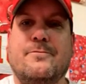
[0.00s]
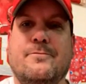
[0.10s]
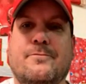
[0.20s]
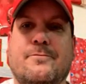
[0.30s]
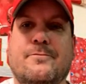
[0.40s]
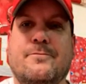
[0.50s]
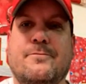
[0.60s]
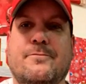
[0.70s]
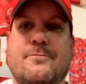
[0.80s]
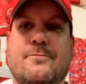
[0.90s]

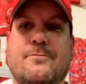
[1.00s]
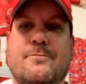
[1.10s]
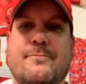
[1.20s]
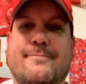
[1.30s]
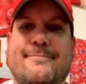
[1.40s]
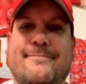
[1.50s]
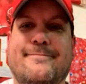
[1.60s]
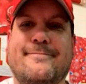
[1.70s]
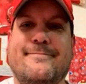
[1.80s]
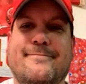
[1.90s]

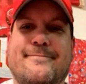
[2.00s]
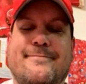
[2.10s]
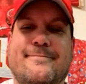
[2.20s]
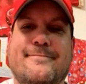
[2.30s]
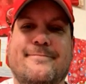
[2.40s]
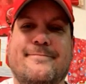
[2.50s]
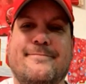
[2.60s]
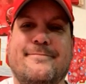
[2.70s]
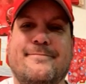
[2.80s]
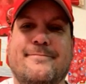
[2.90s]

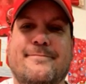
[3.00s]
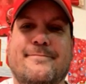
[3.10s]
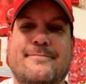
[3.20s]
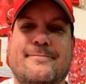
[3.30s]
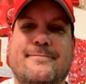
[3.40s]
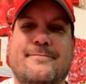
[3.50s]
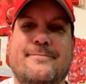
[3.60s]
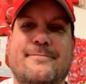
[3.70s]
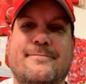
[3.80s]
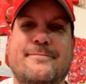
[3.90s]

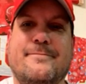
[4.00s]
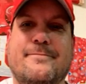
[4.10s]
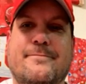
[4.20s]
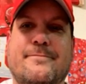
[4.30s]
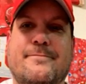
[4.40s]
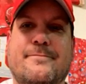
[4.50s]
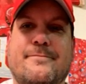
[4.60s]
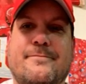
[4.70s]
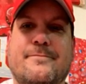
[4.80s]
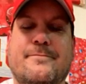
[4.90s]

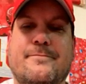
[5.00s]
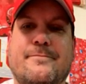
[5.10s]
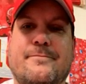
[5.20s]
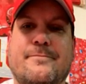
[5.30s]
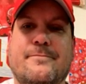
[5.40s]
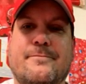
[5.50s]
The person shown says nothing.